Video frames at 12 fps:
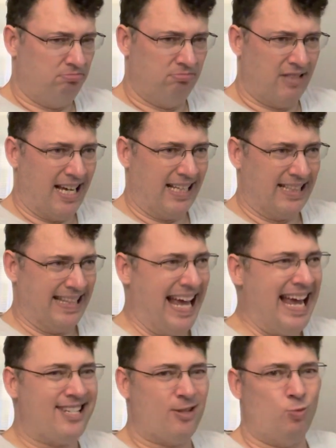like
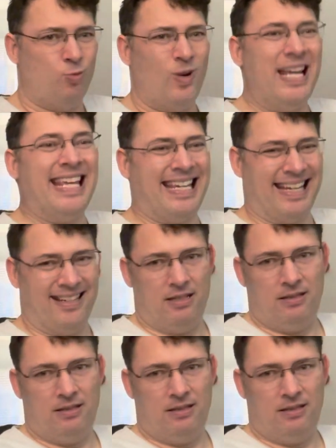last week.